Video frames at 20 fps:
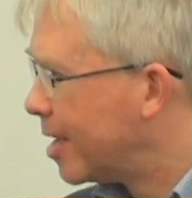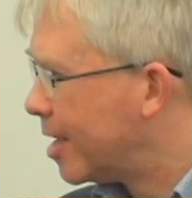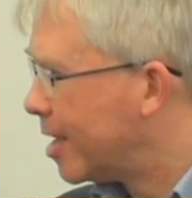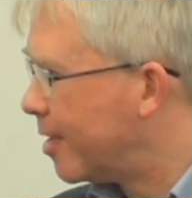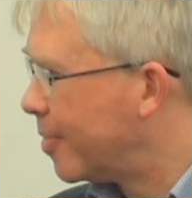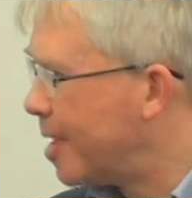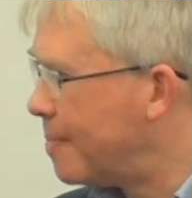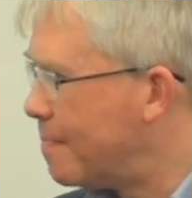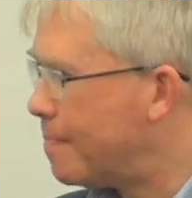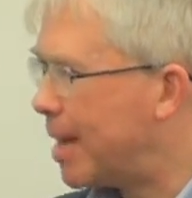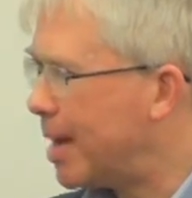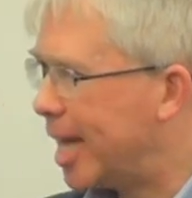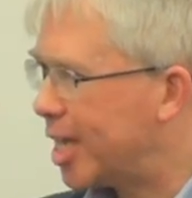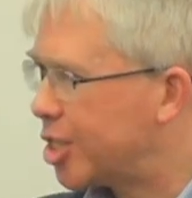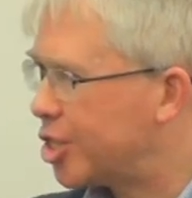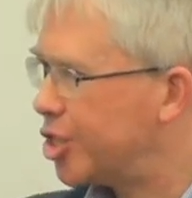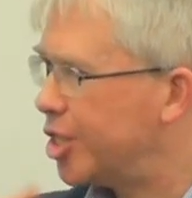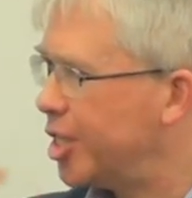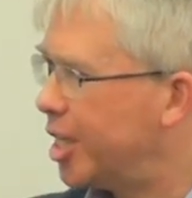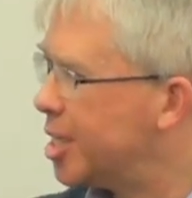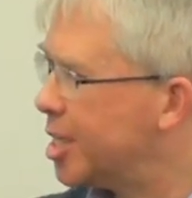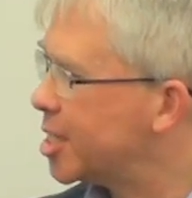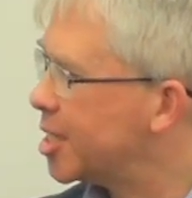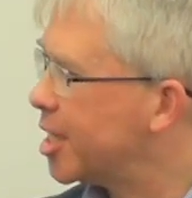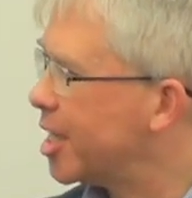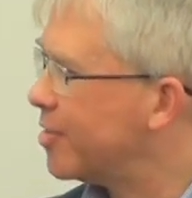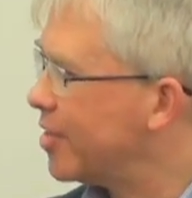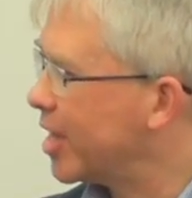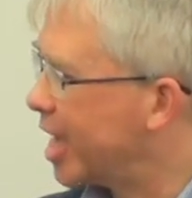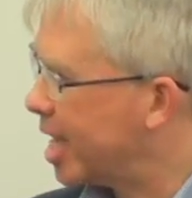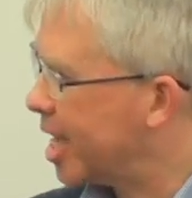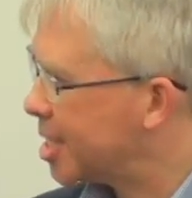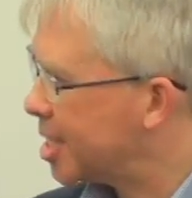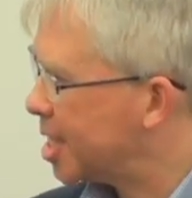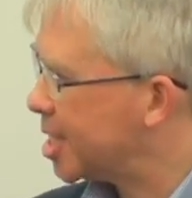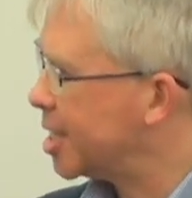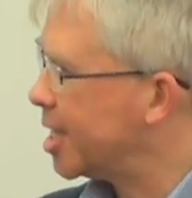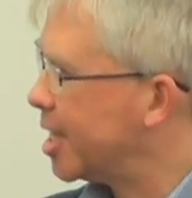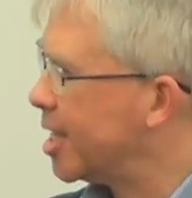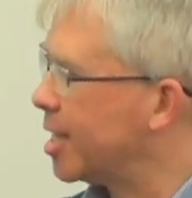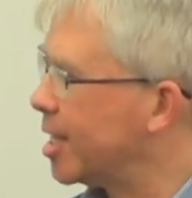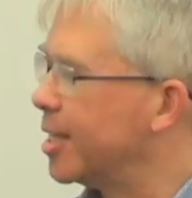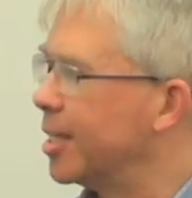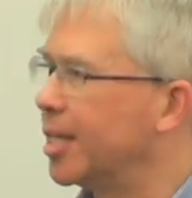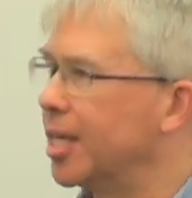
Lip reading: and they mash the inside of the cancer cell